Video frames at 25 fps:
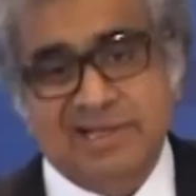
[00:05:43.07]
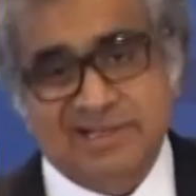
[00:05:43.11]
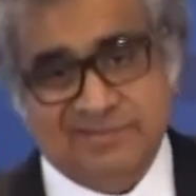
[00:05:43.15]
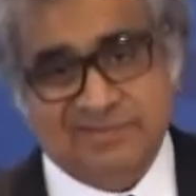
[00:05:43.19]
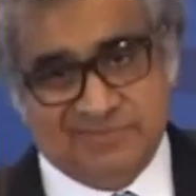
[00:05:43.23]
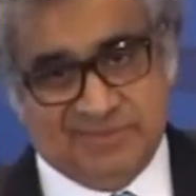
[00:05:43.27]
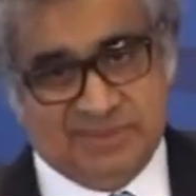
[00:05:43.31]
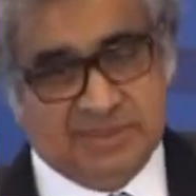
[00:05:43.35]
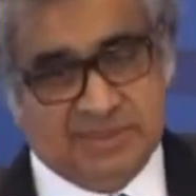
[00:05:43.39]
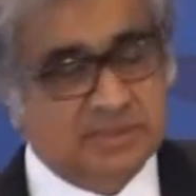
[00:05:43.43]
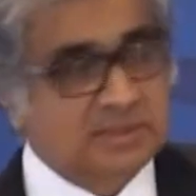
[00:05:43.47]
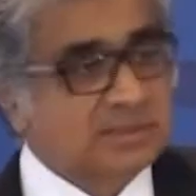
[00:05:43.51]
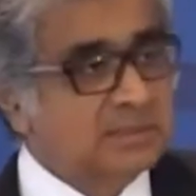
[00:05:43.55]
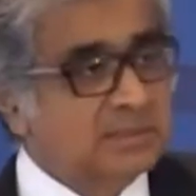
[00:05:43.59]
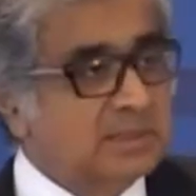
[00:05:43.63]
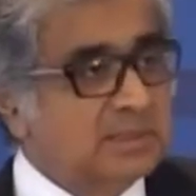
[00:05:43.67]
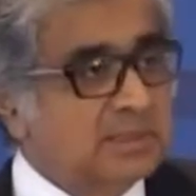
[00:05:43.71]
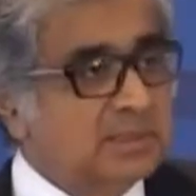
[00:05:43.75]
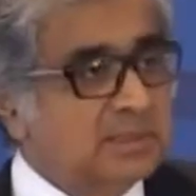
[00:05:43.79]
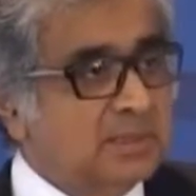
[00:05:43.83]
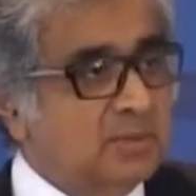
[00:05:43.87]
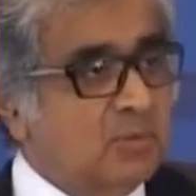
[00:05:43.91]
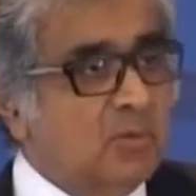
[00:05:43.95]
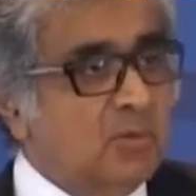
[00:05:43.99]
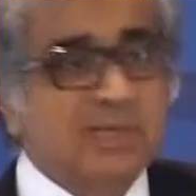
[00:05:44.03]
left.
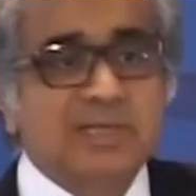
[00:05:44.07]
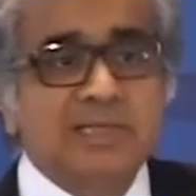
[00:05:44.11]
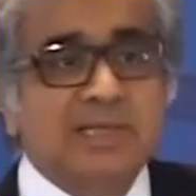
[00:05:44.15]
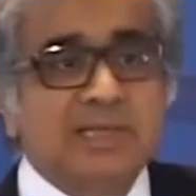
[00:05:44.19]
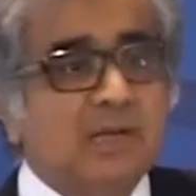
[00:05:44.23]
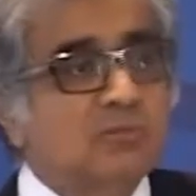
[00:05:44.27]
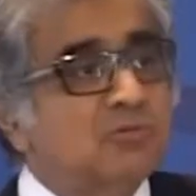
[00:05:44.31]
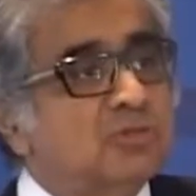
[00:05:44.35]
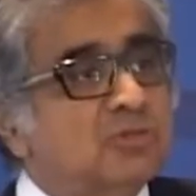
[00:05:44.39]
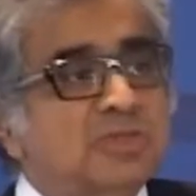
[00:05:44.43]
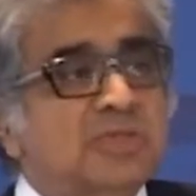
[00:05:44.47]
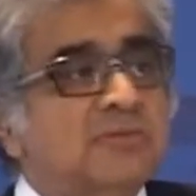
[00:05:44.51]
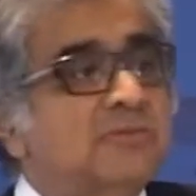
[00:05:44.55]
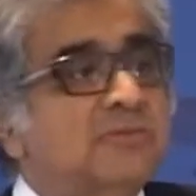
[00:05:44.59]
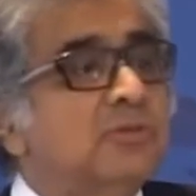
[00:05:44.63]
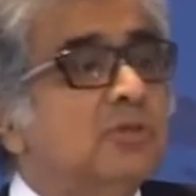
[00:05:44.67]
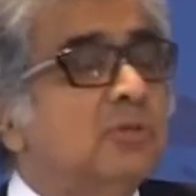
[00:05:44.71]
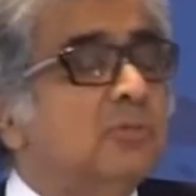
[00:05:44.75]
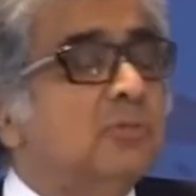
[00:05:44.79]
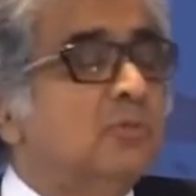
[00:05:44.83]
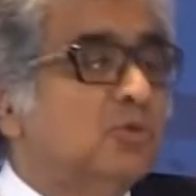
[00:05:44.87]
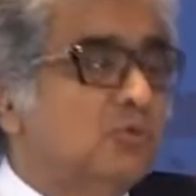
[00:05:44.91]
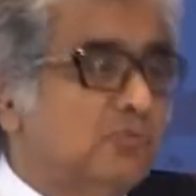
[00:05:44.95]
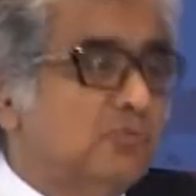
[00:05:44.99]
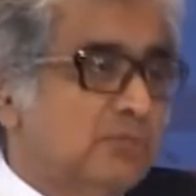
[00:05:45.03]
What doubts have you
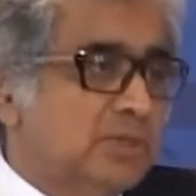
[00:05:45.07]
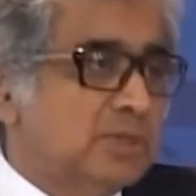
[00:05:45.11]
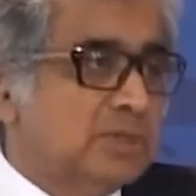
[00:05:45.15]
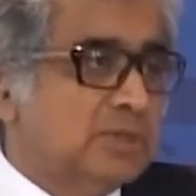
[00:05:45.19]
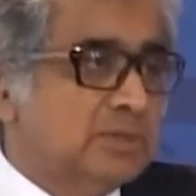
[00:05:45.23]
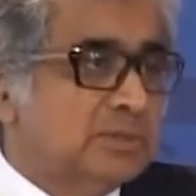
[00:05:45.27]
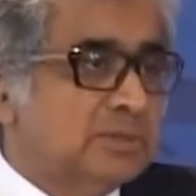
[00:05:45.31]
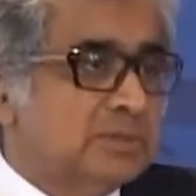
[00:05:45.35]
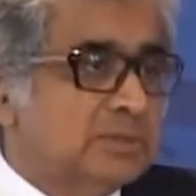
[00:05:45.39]
removed?